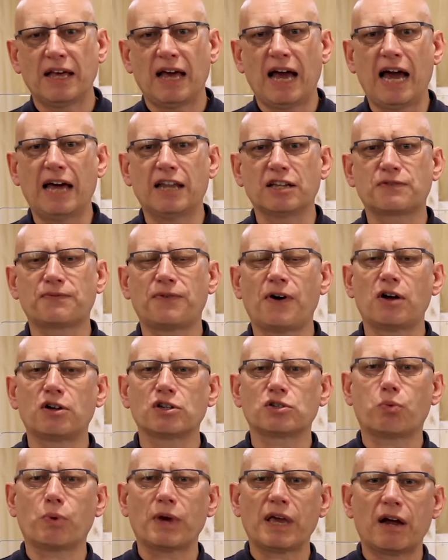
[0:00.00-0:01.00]
And as far
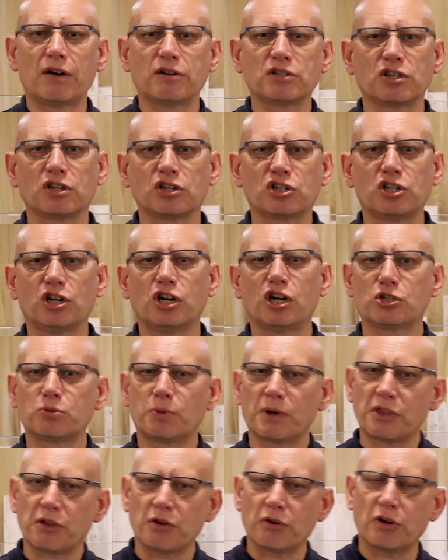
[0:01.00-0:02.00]
as we are as a church,
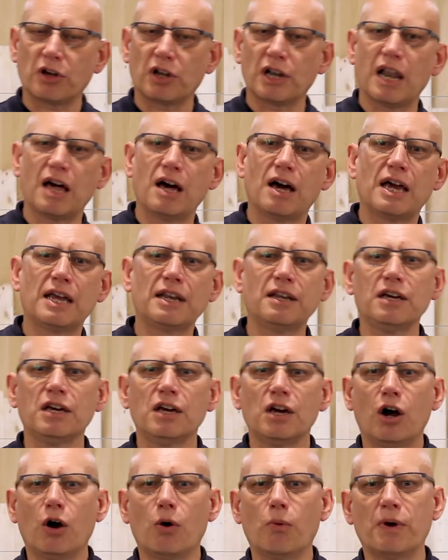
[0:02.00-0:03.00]
whether you're online
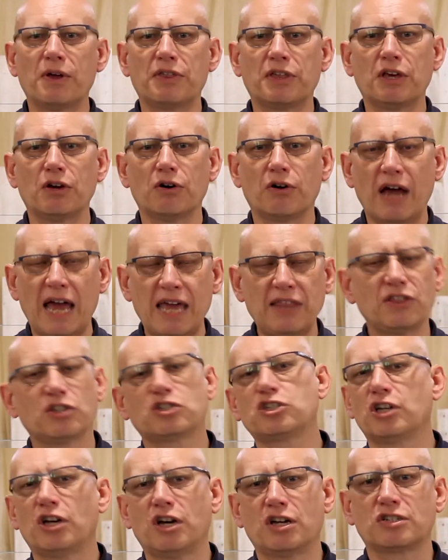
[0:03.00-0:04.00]
or whether you're in the
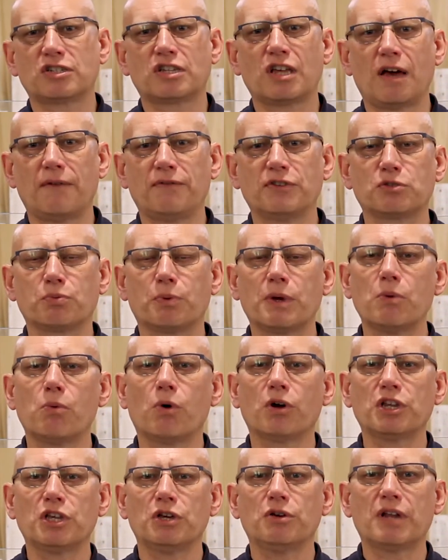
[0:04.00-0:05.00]
church service, we
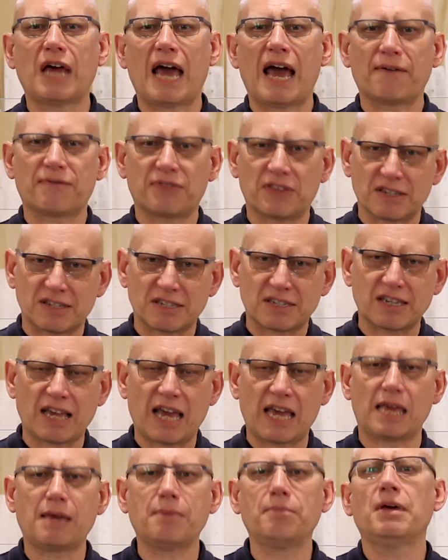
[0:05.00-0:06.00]
want you to have the
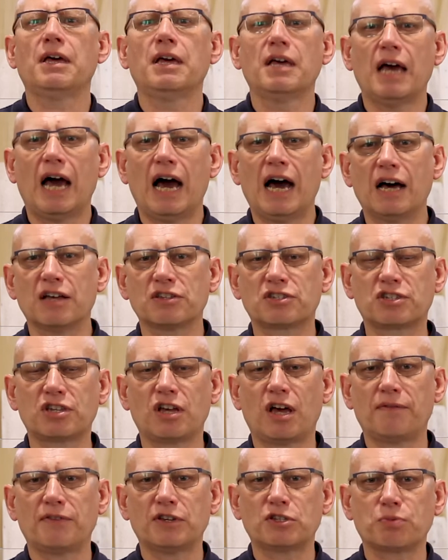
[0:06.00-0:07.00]
same
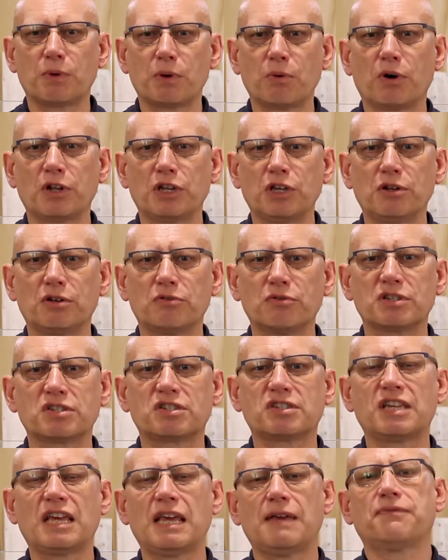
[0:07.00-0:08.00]
service. We want you to
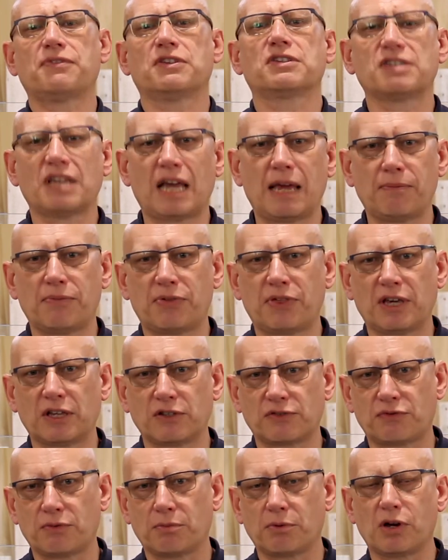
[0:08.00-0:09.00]
receive the same
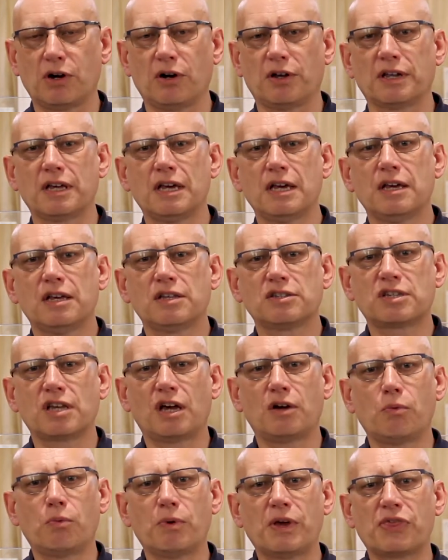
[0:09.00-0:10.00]
things from God.
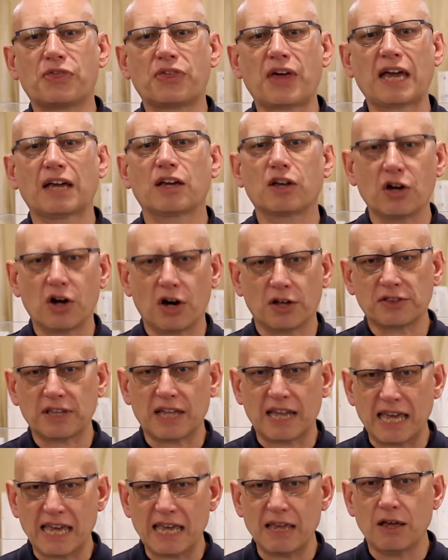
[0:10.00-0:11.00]
So we thank God
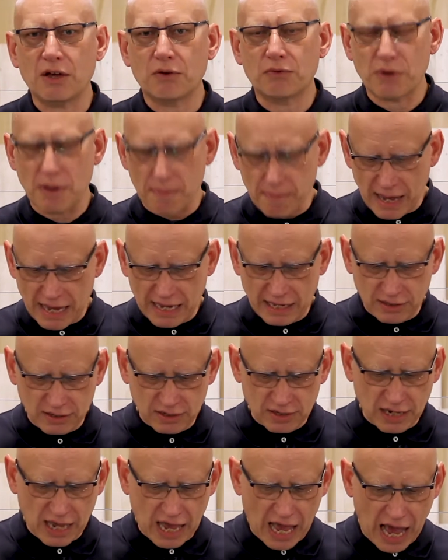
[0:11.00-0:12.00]
that he
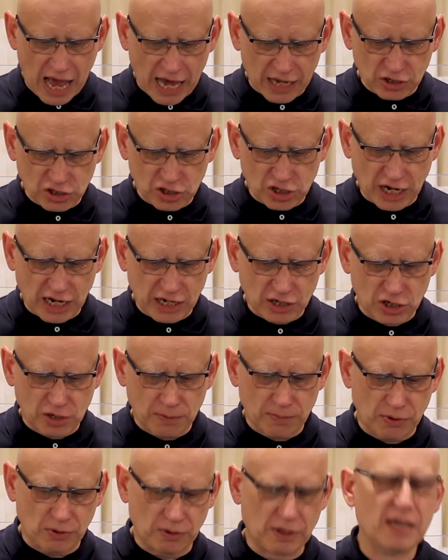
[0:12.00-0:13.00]
remains
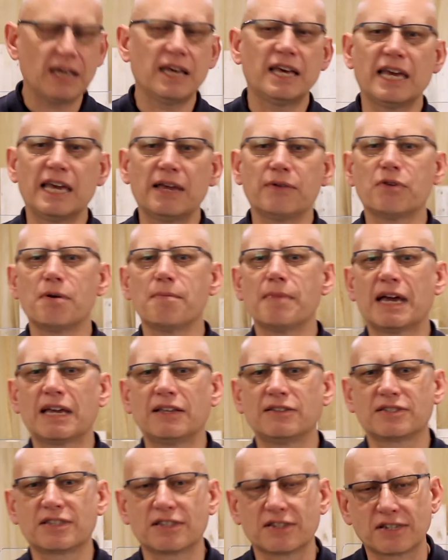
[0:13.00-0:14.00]
unchangeable. He
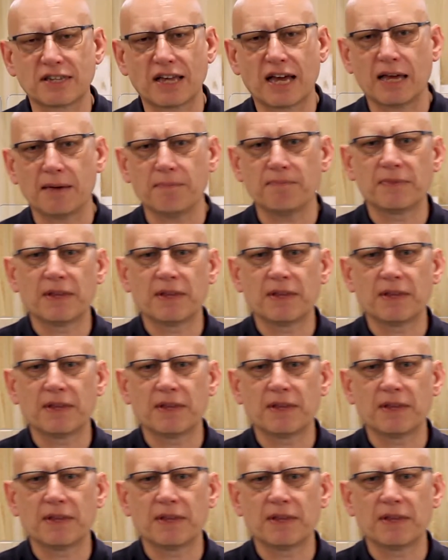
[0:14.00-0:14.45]
remains the same.